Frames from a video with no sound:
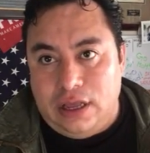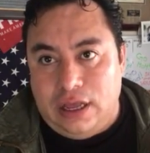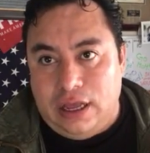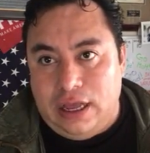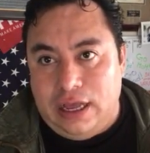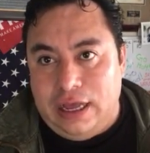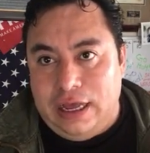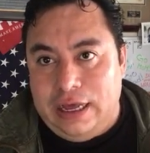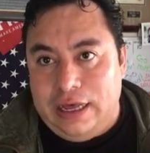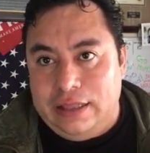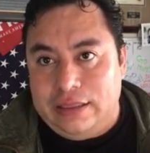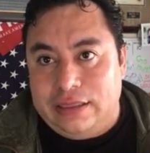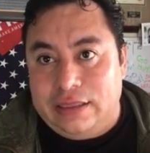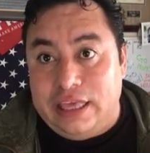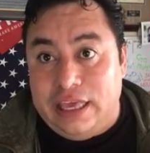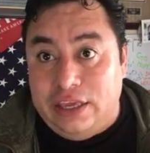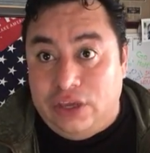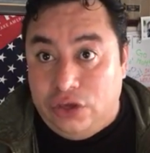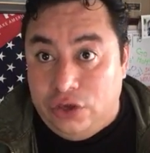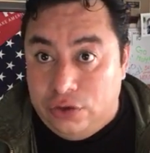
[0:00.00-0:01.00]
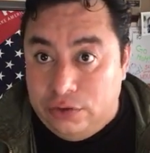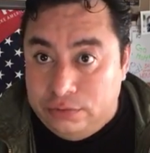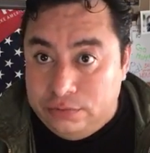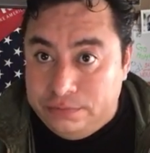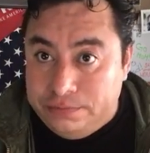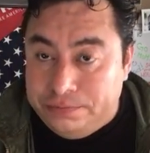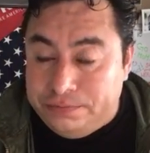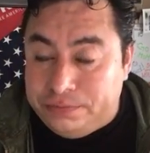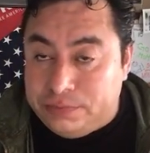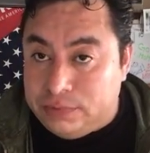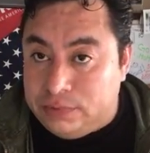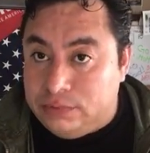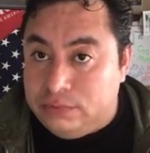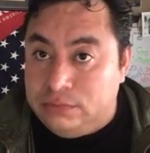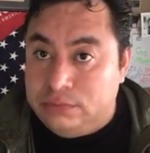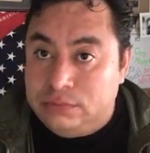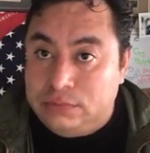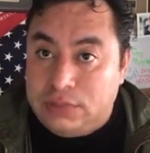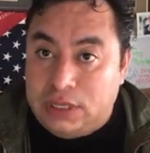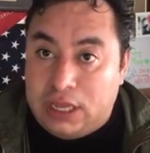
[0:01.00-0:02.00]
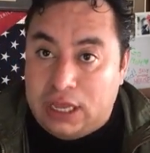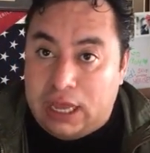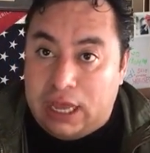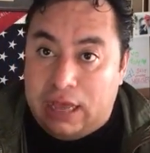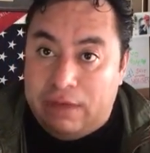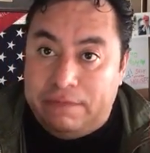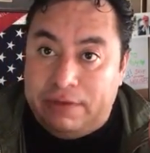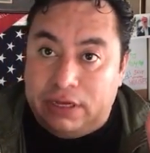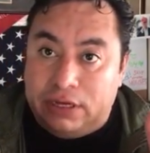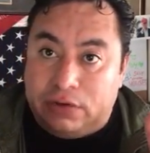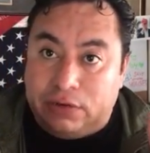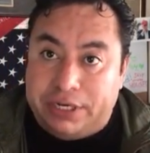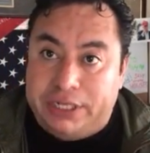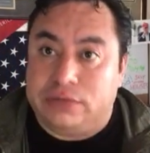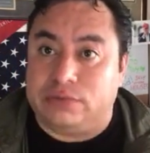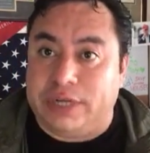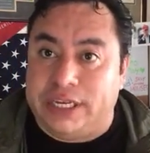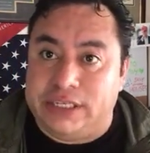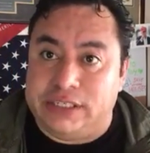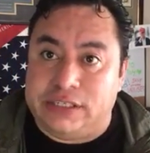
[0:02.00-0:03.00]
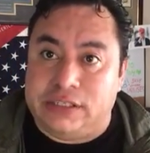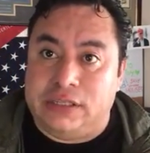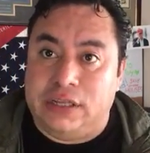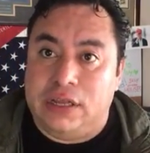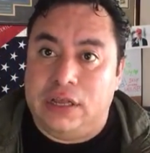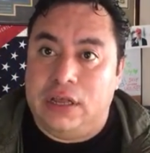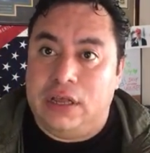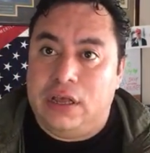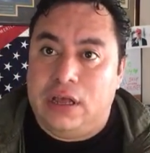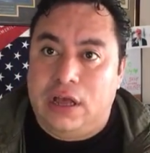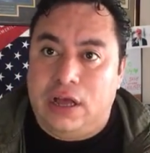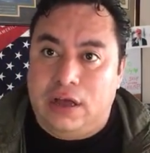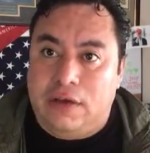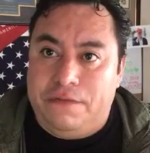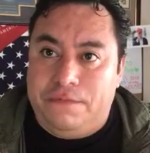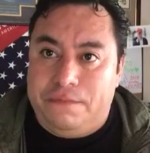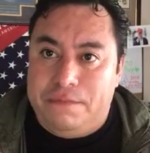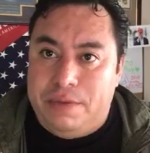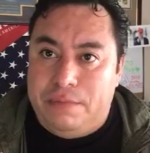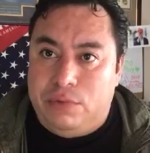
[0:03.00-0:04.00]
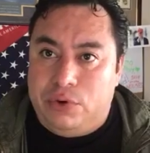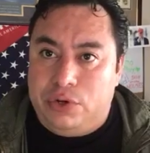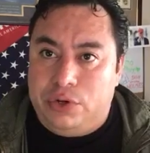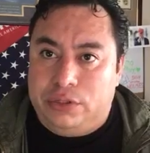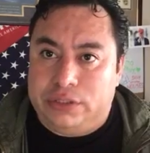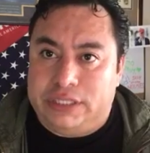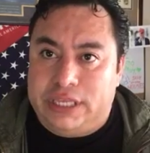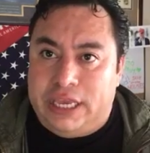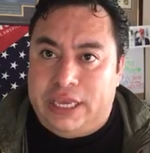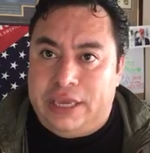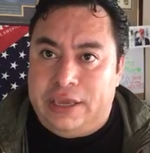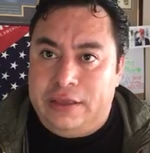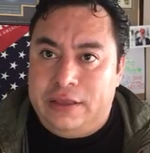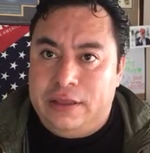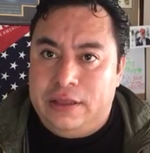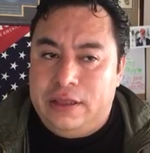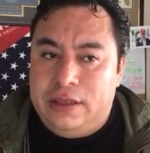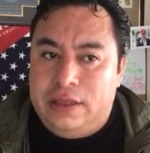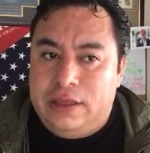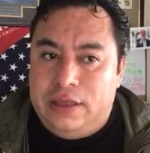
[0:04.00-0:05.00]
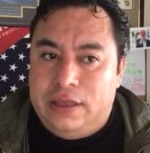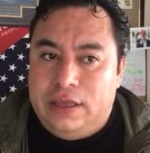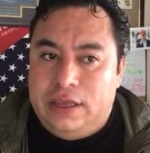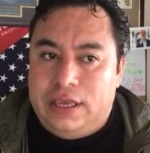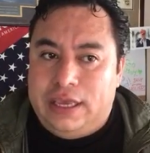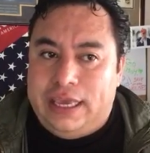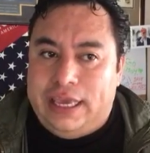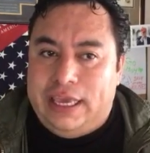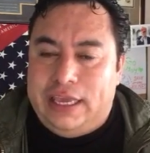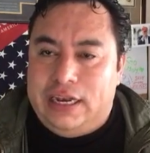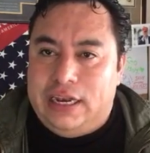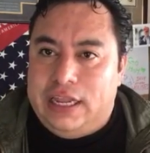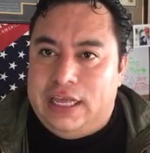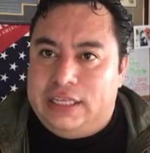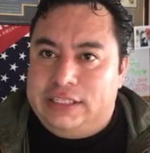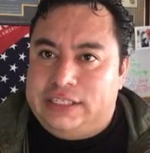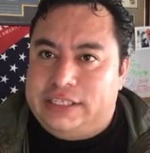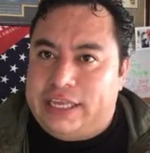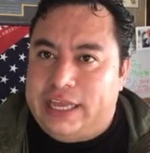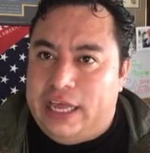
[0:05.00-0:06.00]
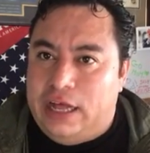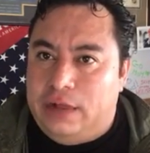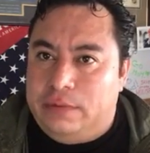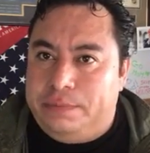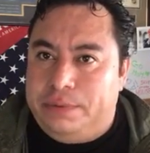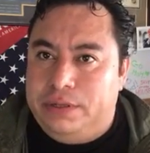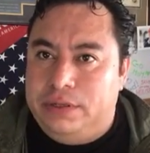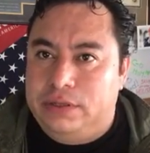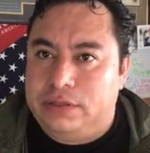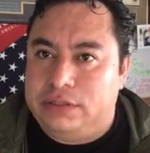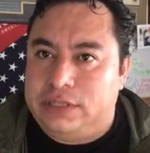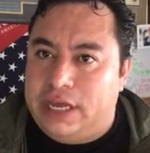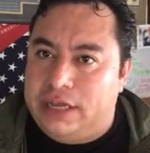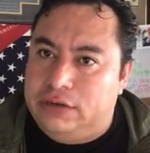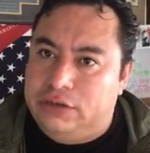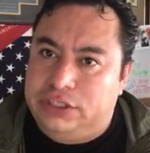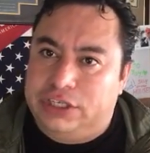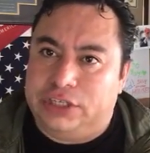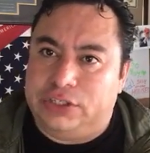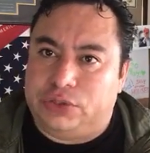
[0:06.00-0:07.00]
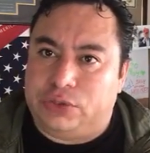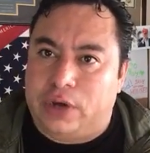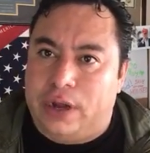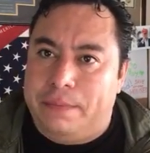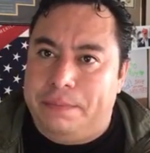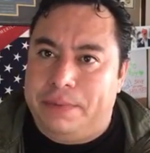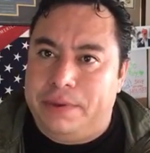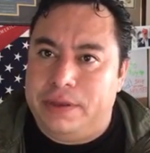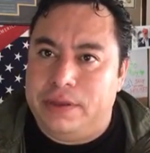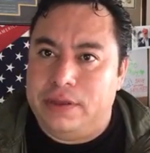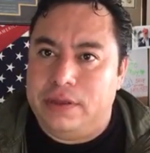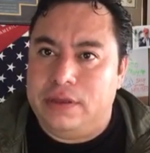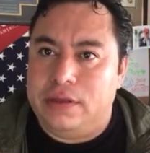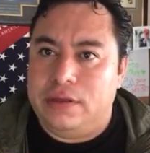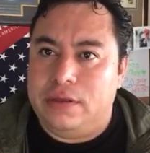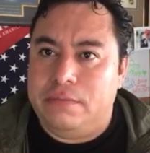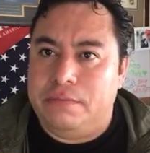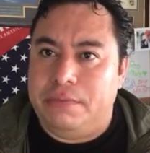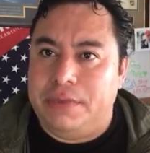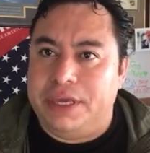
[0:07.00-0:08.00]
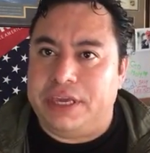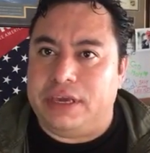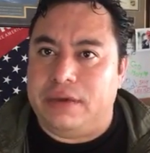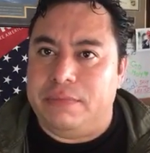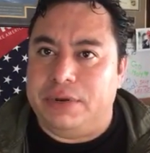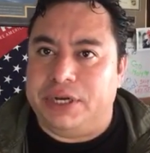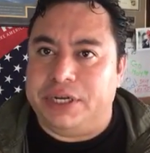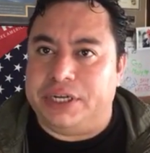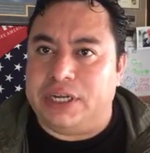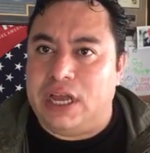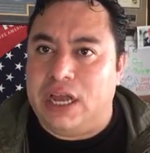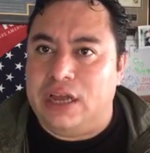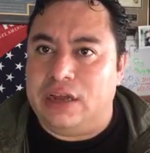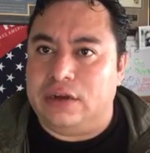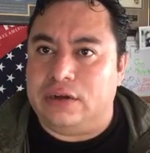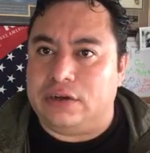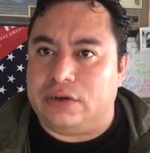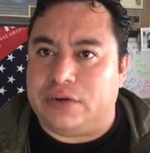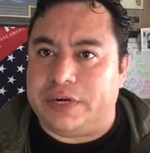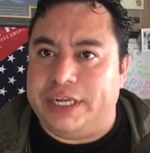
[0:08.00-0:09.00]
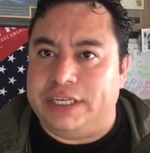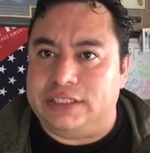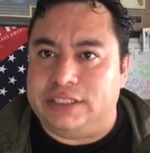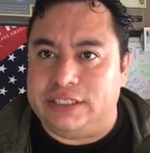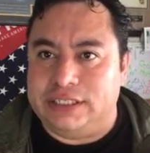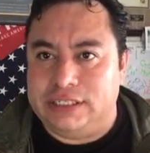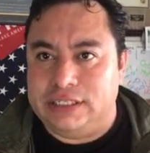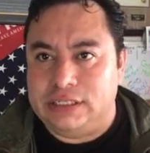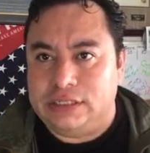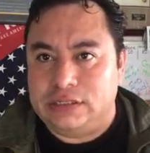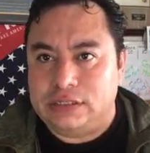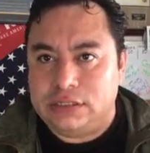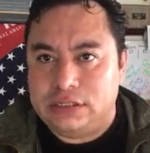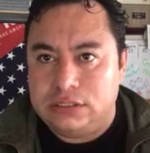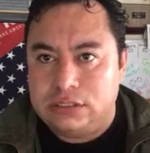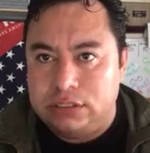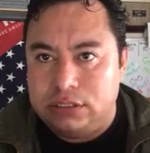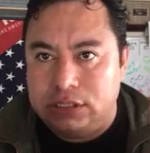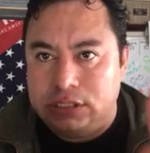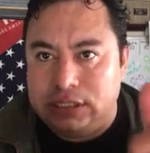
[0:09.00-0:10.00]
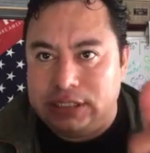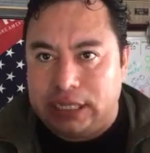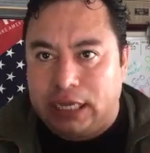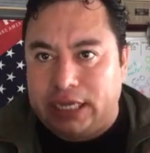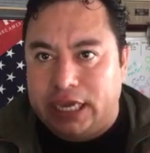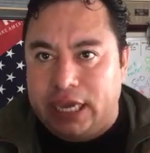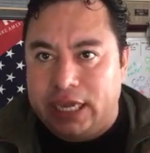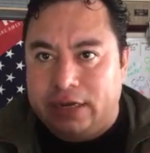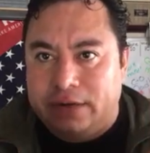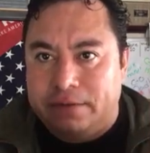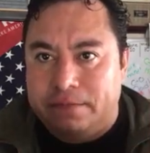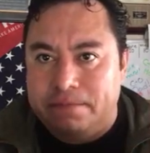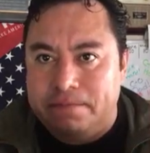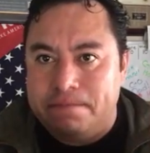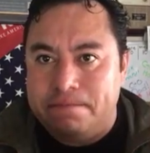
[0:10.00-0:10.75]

Uh, thank you. Have a great rest of Memorial Day. And let's help Donald J. Trump Make America great again.